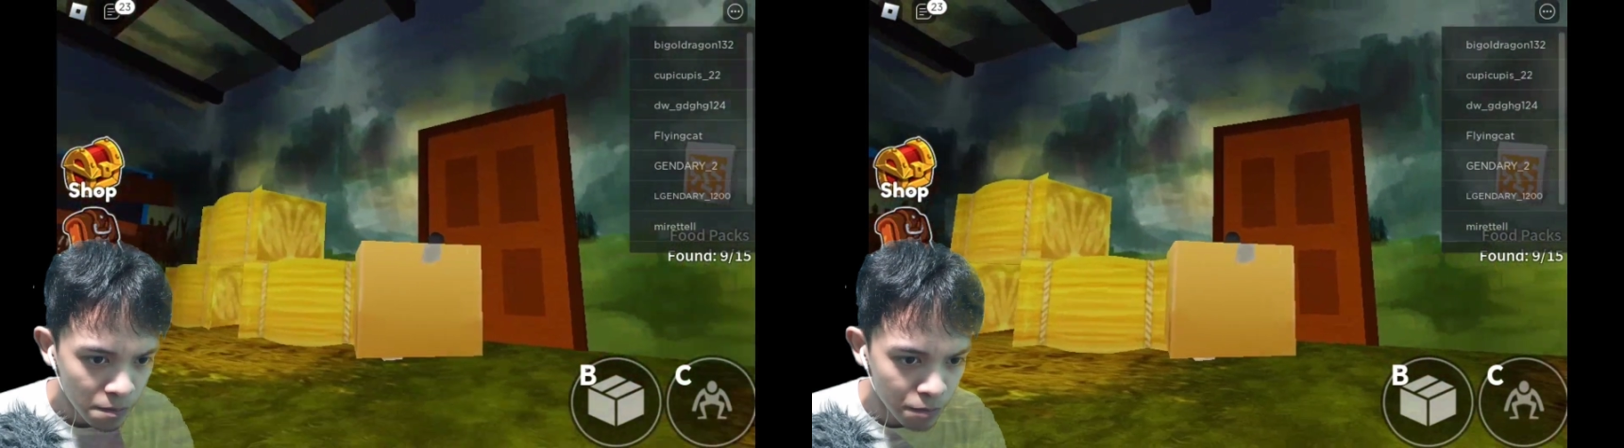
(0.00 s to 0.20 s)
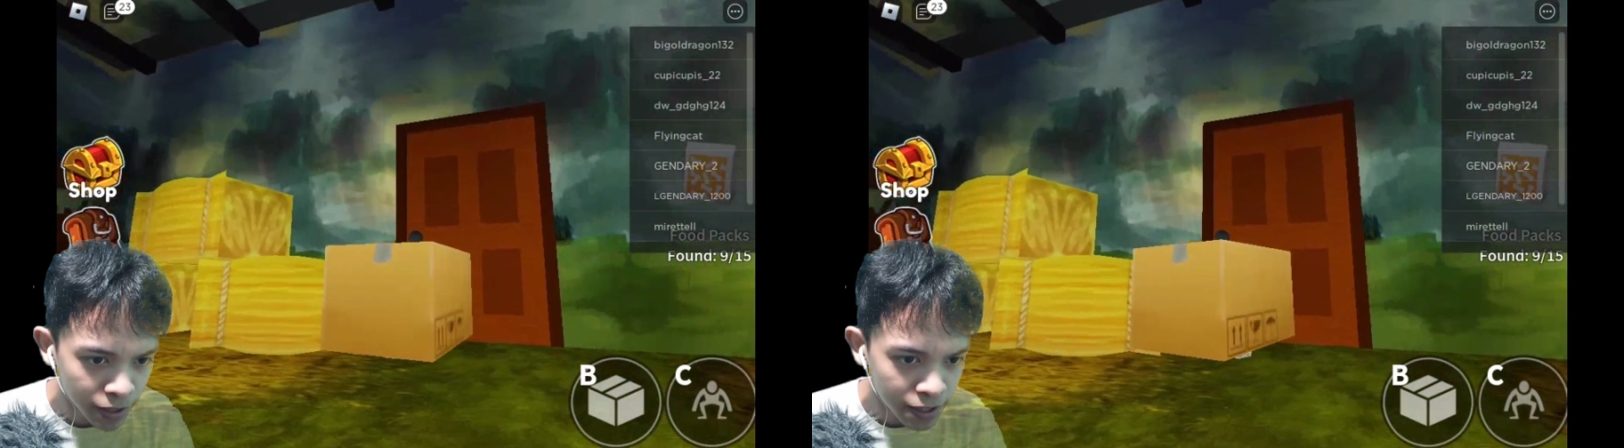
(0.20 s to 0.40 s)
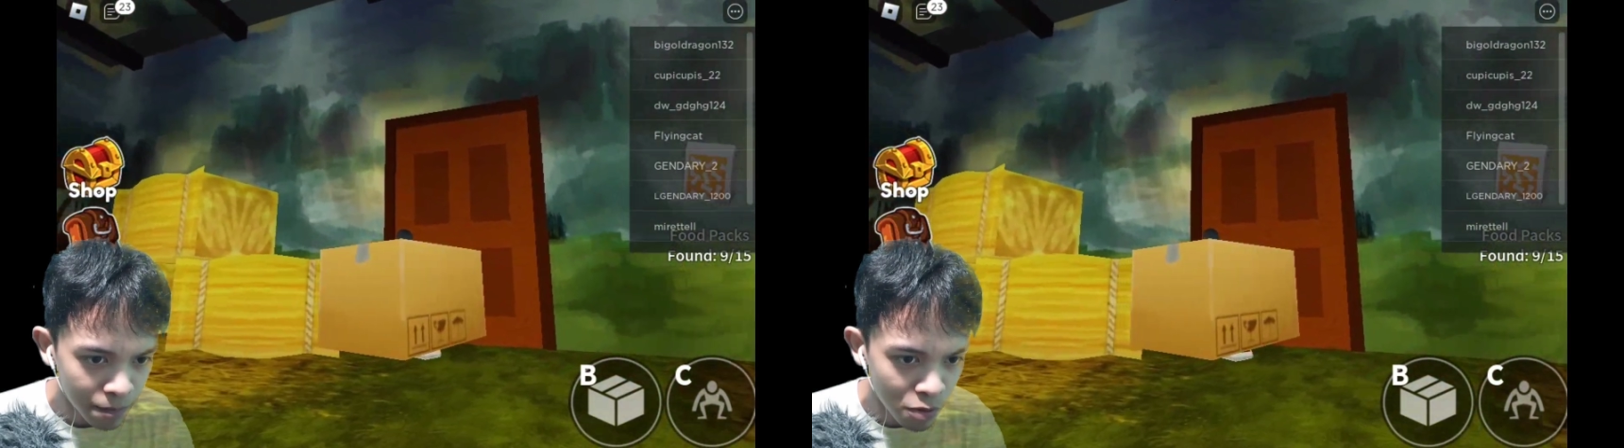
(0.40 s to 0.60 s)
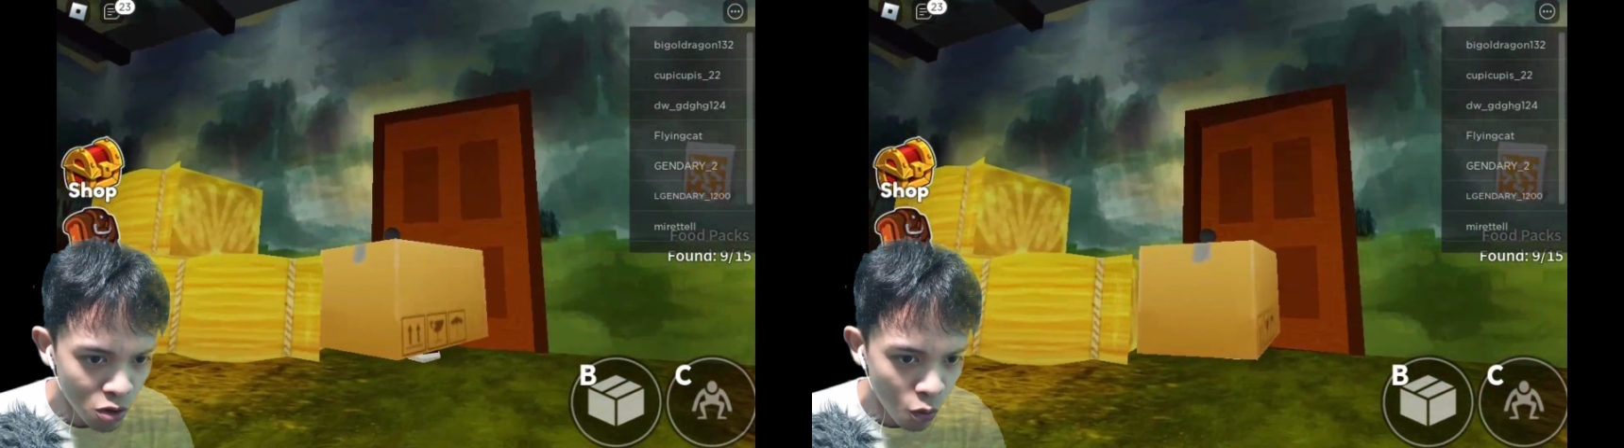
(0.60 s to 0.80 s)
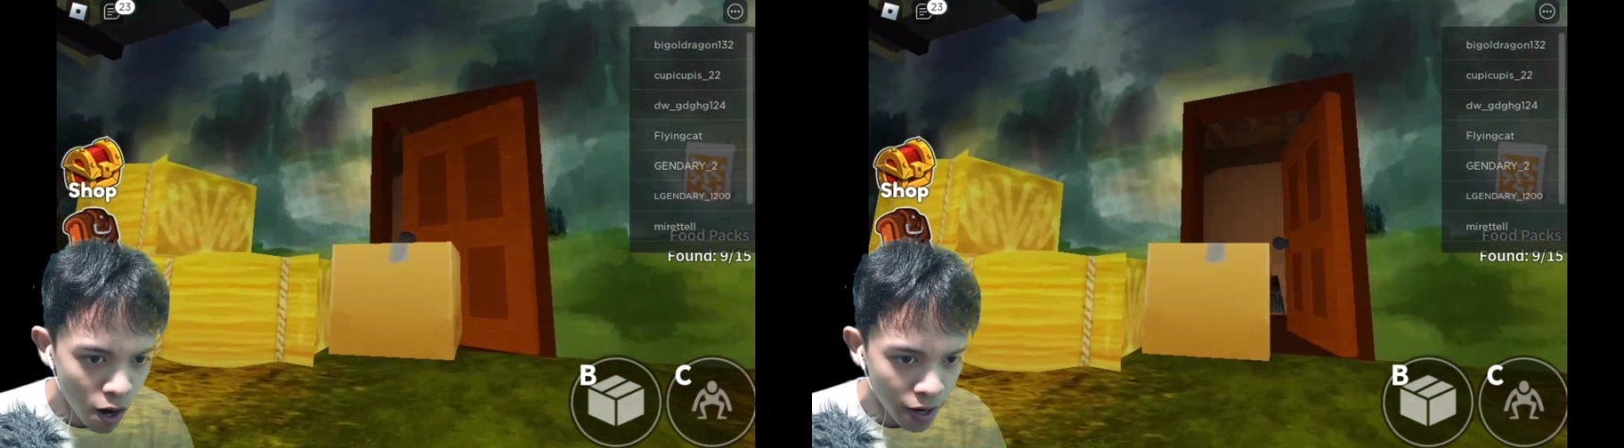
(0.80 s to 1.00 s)
But in the
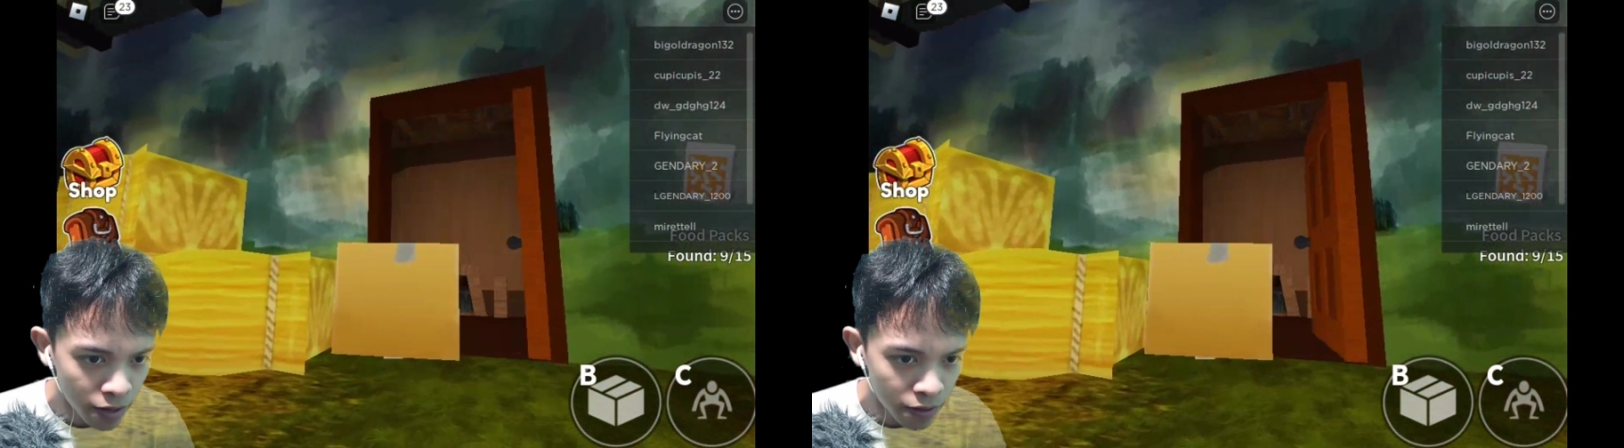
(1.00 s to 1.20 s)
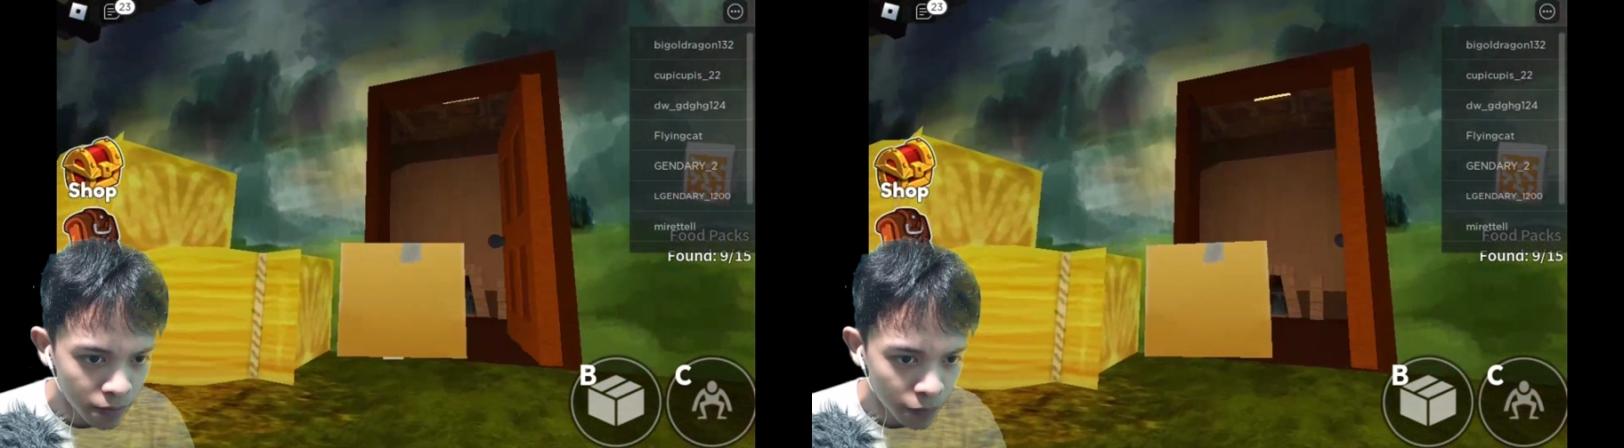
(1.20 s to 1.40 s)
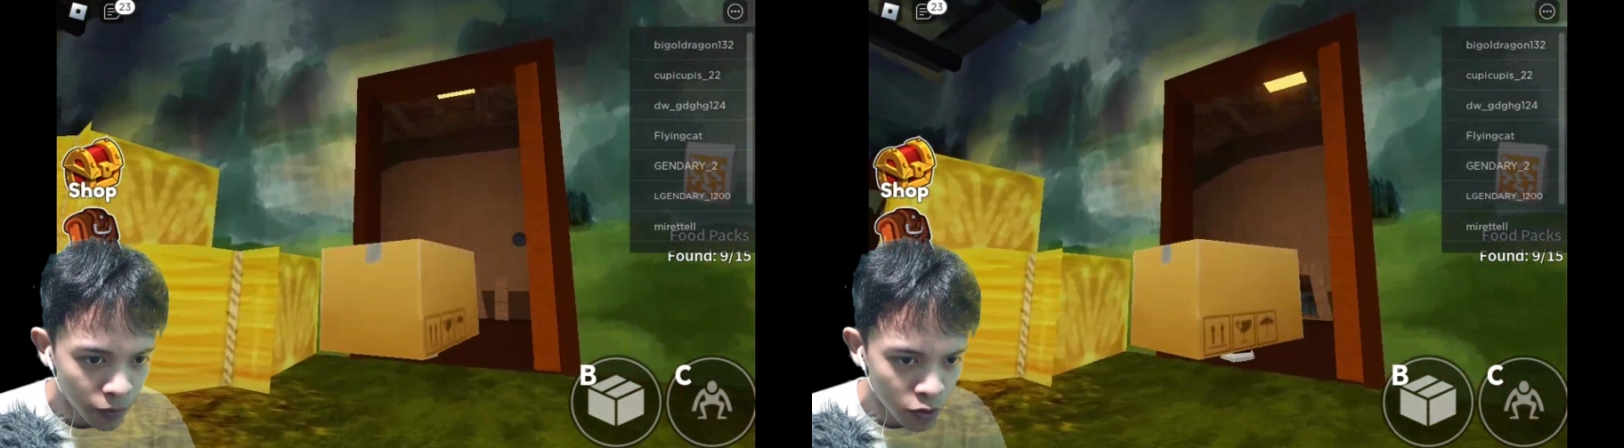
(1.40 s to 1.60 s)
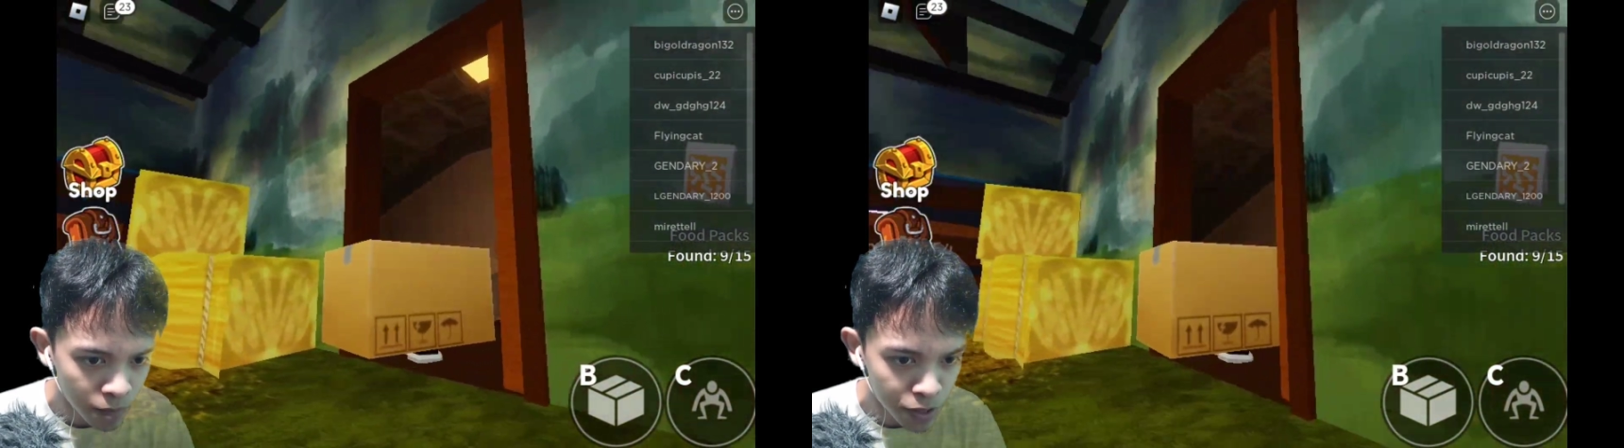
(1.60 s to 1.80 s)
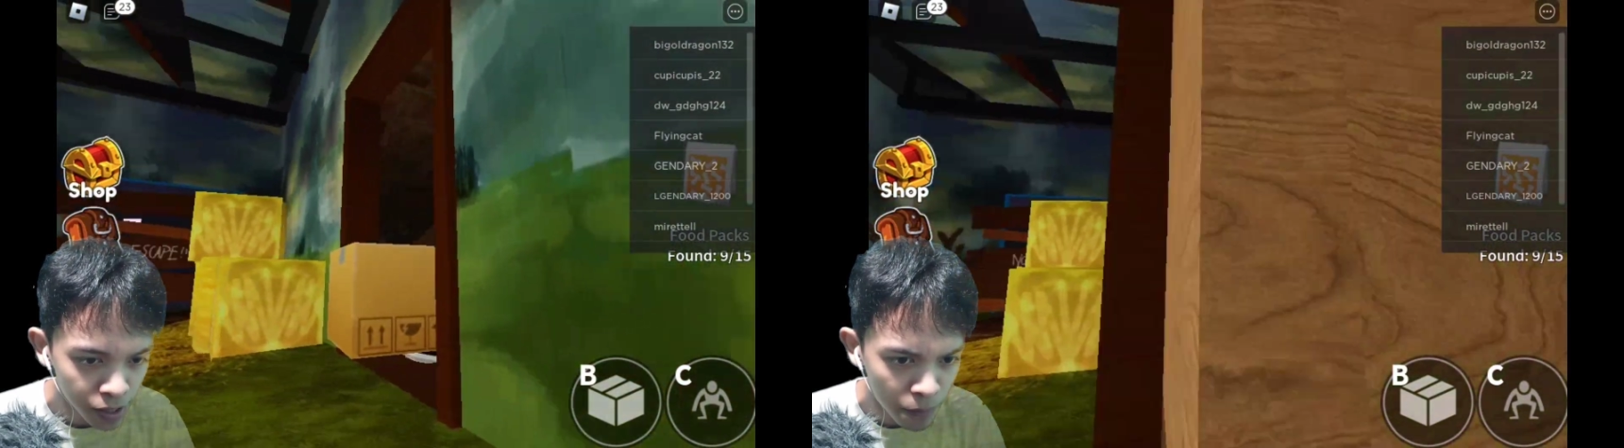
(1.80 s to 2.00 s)
blue one, you
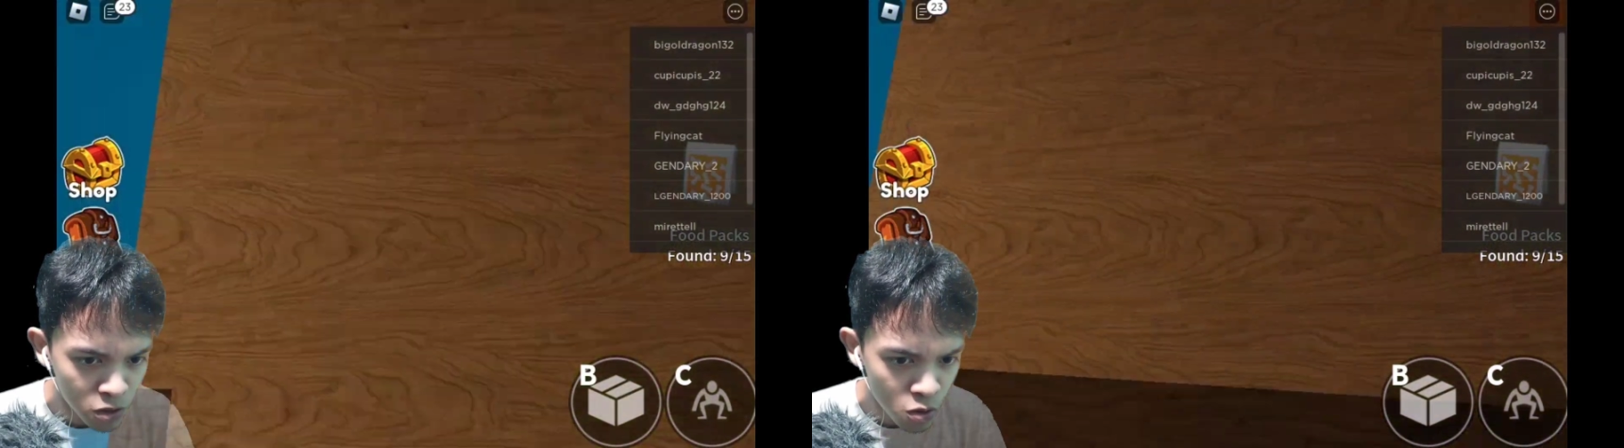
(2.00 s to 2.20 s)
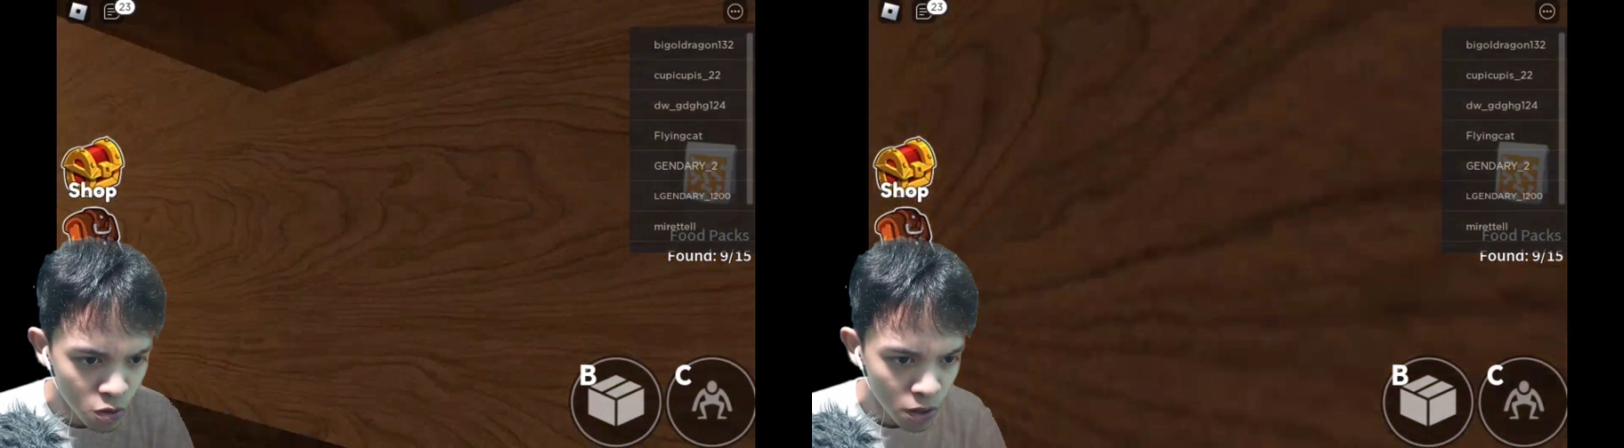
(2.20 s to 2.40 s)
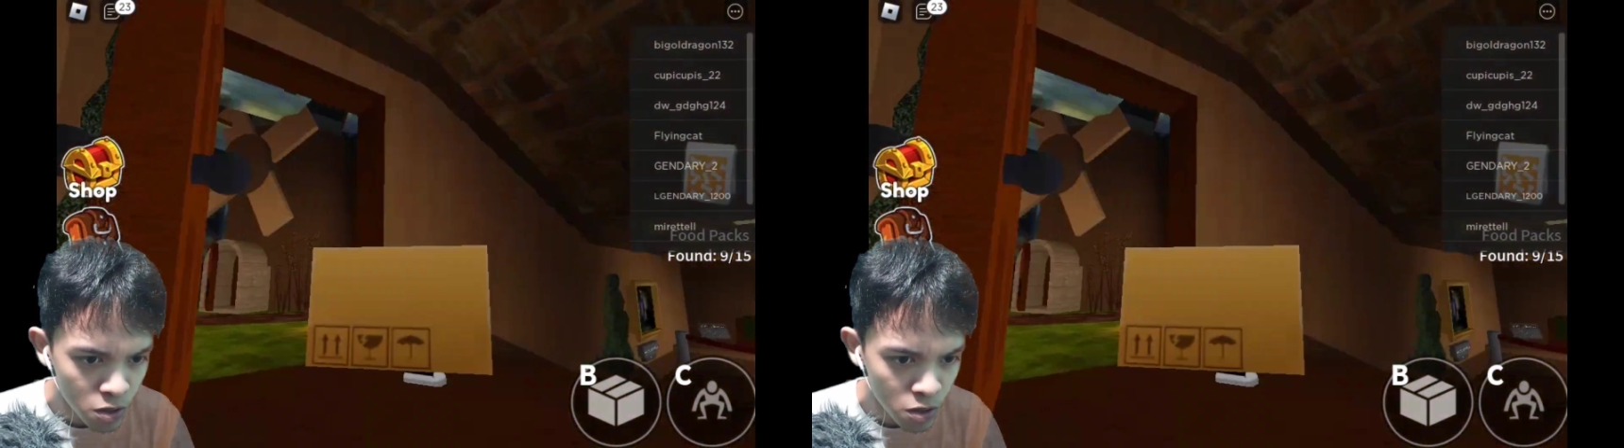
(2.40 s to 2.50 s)
can become, you,